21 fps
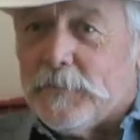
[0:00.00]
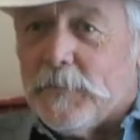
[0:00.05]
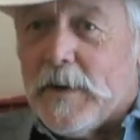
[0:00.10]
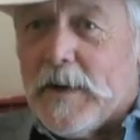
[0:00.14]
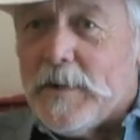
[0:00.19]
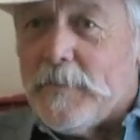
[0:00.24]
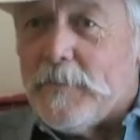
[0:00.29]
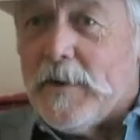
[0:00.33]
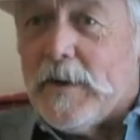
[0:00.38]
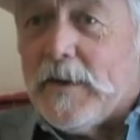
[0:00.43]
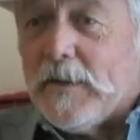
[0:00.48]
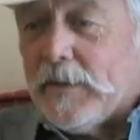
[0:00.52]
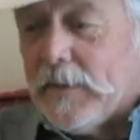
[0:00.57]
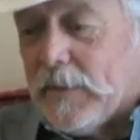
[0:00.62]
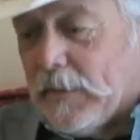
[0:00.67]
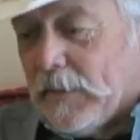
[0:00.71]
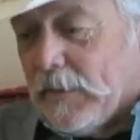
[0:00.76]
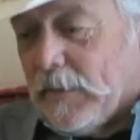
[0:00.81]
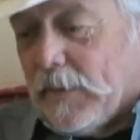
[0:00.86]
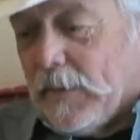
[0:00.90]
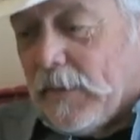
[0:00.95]
my mind.
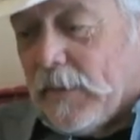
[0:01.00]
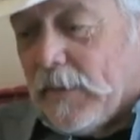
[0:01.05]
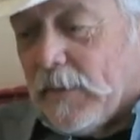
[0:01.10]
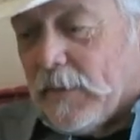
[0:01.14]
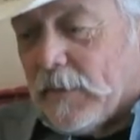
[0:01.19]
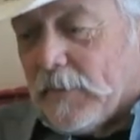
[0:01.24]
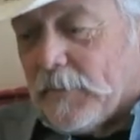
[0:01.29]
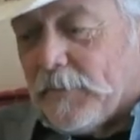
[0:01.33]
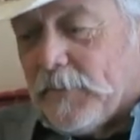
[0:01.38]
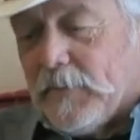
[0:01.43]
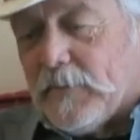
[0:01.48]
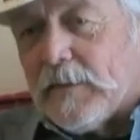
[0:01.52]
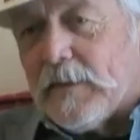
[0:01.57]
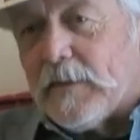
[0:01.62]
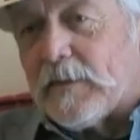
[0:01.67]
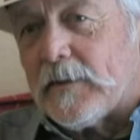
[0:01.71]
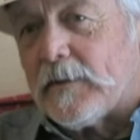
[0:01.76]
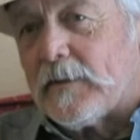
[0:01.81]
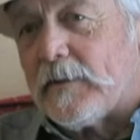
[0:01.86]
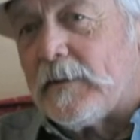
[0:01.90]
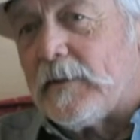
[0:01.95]
And I think
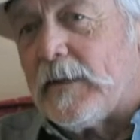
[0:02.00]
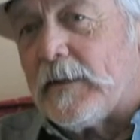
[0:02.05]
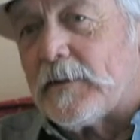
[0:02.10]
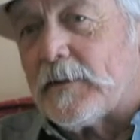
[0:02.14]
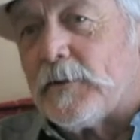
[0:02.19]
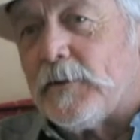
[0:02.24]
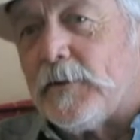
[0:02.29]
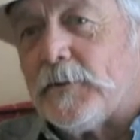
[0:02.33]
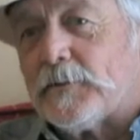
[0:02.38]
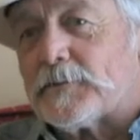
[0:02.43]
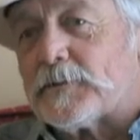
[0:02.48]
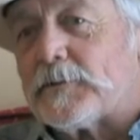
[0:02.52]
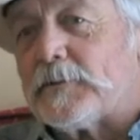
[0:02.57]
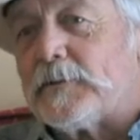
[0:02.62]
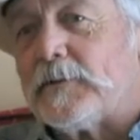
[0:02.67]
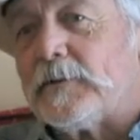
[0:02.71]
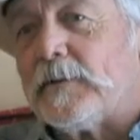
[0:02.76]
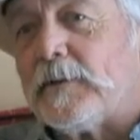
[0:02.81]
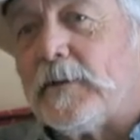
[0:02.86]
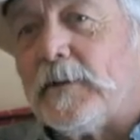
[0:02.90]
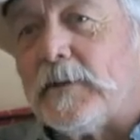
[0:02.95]
that
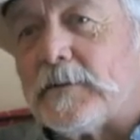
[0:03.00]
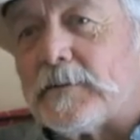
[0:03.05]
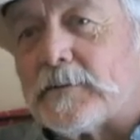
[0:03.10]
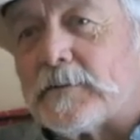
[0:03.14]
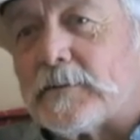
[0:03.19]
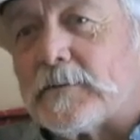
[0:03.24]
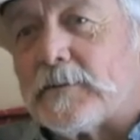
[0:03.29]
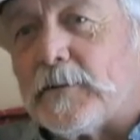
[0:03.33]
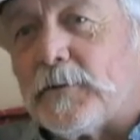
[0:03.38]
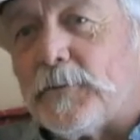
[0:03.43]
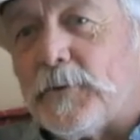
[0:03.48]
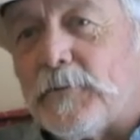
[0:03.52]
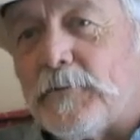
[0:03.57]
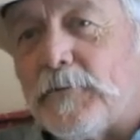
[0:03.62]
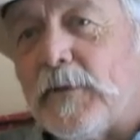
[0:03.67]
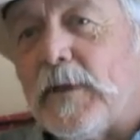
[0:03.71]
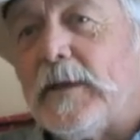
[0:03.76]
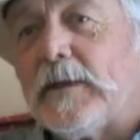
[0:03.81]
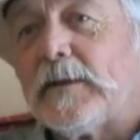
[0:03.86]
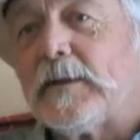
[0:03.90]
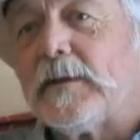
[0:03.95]
culture is
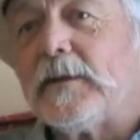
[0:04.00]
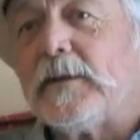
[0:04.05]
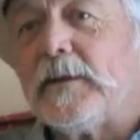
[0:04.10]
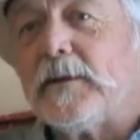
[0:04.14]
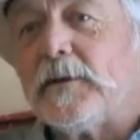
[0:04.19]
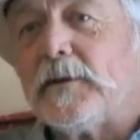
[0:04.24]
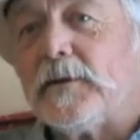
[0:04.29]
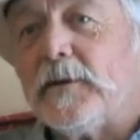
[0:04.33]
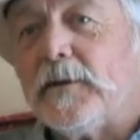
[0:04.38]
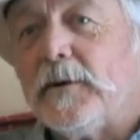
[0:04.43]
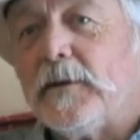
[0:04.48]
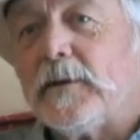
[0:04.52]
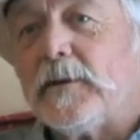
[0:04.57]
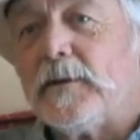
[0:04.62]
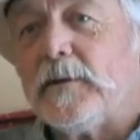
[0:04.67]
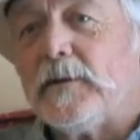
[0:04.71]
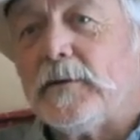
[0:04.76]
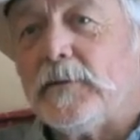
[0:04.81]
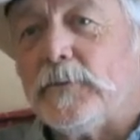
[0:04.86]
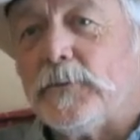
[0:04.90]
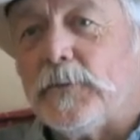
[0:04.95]
reflected in
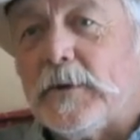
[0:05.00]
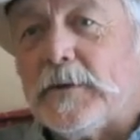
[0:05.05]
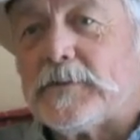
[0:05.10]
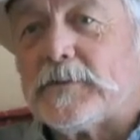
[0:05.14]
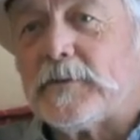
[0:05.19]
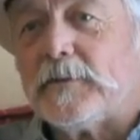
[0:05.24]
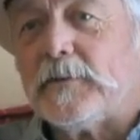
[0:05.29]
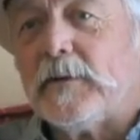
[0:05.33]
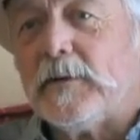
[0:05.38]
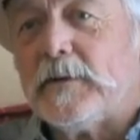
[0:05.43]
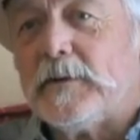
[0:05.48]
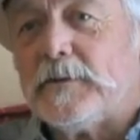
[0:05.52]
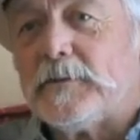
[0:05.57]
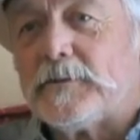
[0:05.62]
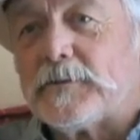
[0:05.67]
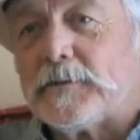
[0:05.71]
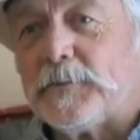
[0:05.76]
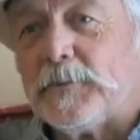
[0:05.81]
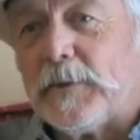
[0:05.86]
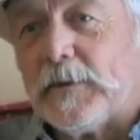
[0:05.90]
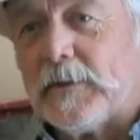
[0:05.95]
early Western
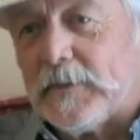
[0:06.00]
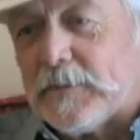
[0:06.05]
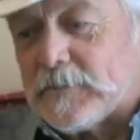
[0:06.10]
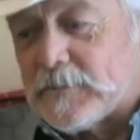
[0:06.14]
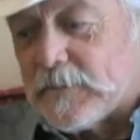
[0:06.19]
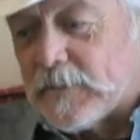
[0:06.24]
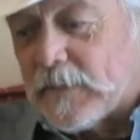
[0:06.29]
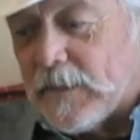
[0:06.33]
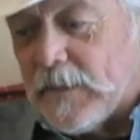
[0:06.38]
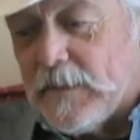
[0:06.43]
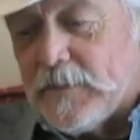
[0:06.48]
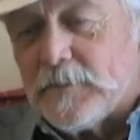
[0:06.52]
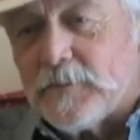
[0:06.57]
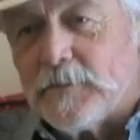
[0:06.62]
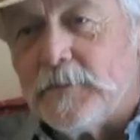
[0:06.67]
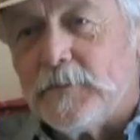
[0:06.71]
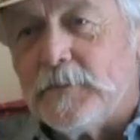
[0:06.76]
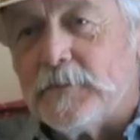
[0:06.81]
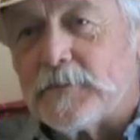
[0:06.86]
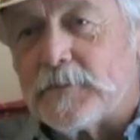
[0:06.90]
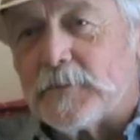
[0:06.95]
literature because the guys
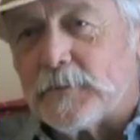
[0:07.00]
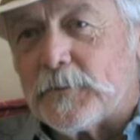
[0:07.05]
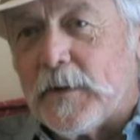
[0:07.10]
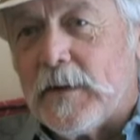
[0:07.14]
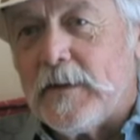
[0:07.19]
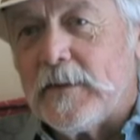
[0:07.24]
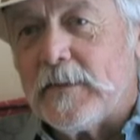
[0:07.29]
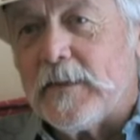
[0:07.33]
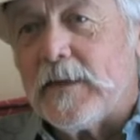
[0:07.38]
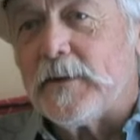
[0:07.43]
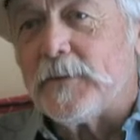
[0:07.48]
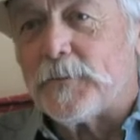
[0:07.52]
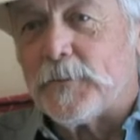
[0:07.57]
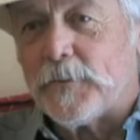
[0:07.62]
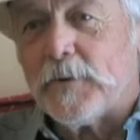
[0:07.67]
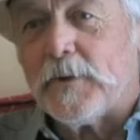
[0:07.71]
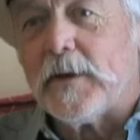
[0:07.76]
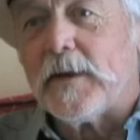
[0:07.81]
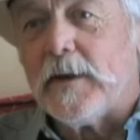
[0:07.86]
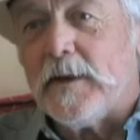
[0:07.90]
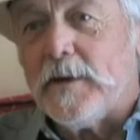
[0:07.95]
who used to write that
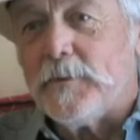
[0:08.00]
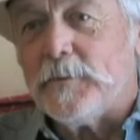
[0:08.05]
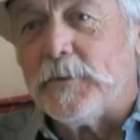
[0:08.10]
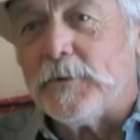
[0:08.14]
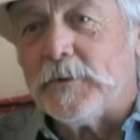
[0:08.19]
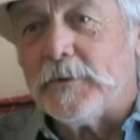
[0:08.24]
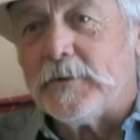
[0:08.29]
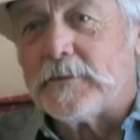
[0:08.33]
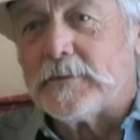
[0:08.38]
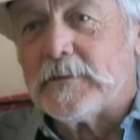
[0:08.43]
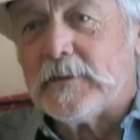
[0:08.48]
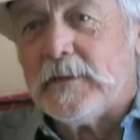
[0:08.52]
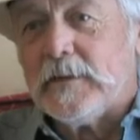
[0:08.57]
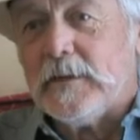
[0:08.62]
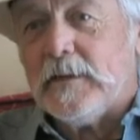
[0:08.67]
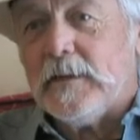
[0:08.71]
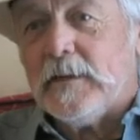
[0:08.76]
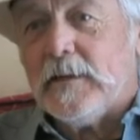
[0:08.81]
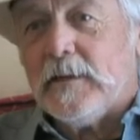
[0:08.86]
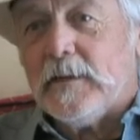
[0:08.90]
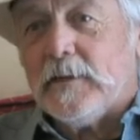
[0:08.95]
were cowboys.
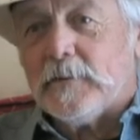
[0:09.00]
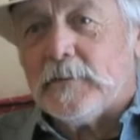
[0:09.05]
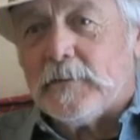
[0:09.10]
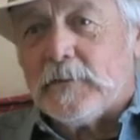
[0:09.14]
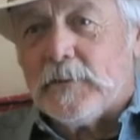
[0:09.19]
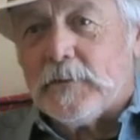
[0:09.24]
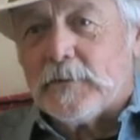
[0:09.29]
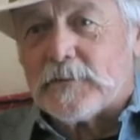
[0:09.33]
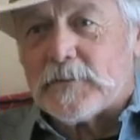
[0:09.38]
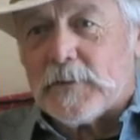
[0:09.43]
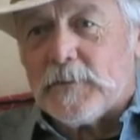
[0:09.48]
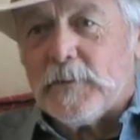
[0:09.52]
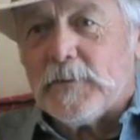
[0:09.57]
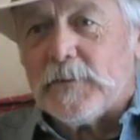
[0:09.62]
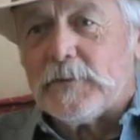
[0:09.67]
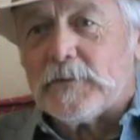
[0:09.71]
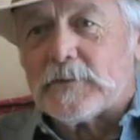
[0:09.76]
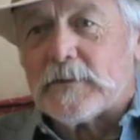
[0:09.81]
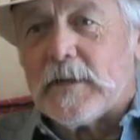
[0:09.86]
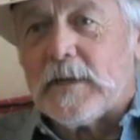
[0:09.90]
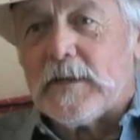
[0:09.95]
You know, some of
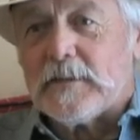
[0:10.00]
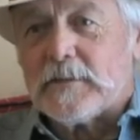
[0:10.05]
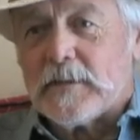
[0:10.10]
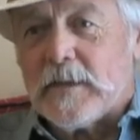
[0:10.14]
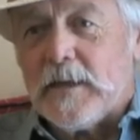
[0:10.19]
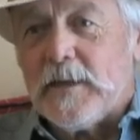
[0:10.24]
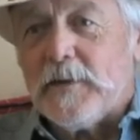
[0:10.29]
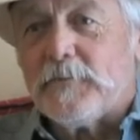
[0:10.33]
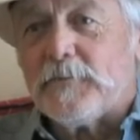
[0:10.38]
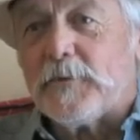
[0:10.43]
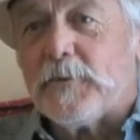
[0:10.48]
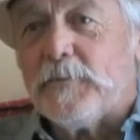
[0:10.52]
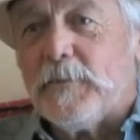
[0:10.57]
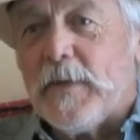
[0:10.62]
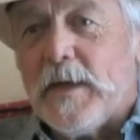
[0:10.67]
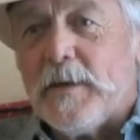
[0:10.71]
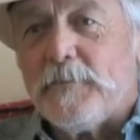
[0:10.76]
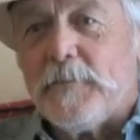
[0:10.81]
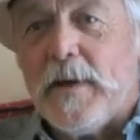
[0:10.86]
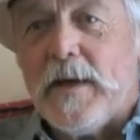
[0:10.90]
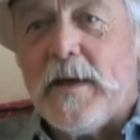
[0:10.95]
those guys came from
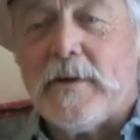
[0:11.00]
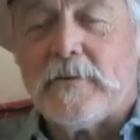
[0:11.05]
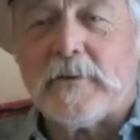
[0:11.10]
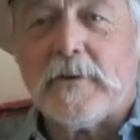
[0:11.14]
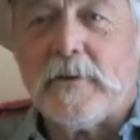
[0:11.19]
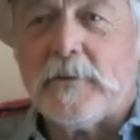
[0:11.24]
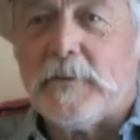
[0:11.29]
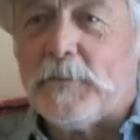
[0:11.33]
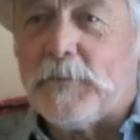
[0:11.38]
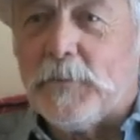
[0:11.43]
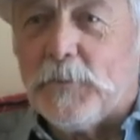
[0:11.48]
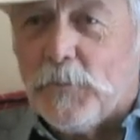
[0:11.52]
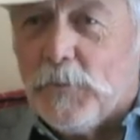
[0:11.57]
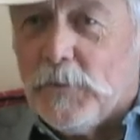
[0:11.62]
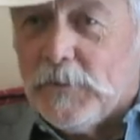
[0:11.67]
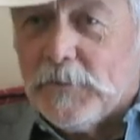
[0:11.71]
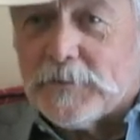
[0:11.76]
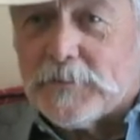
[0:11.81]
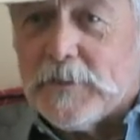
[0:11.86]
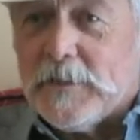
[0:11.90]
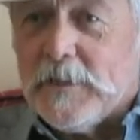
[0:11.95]
that background. I mean,
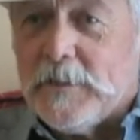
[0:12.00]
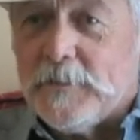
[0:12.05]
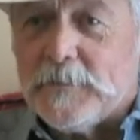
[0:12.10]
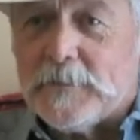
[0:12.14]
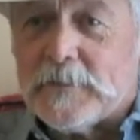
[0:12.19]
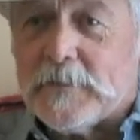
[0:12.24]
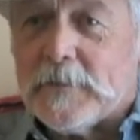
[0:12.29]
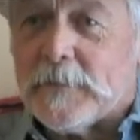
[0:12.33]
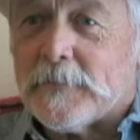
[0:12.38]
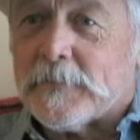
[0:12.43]
Will James,